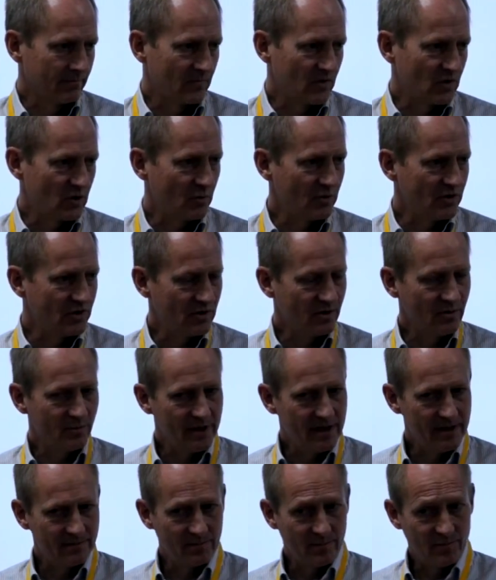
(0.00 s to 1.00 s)
So we shouldn't
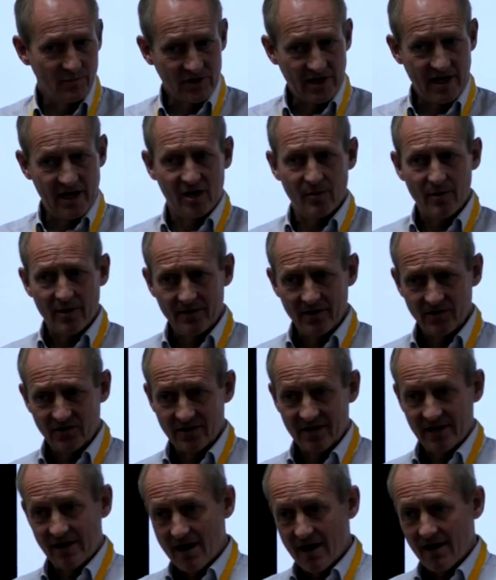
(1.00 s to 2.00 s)
be scared about this.
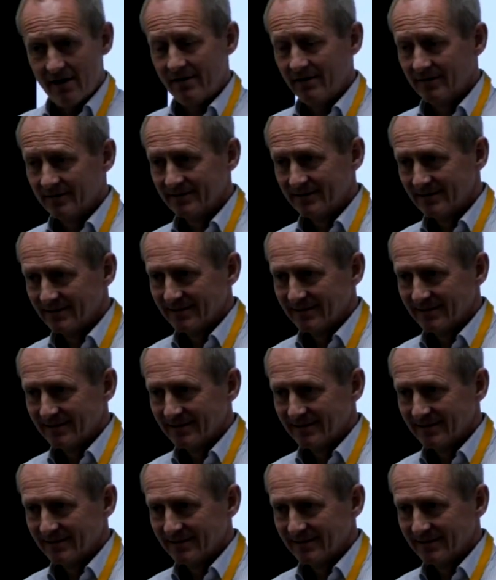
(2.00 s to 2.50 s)
There are,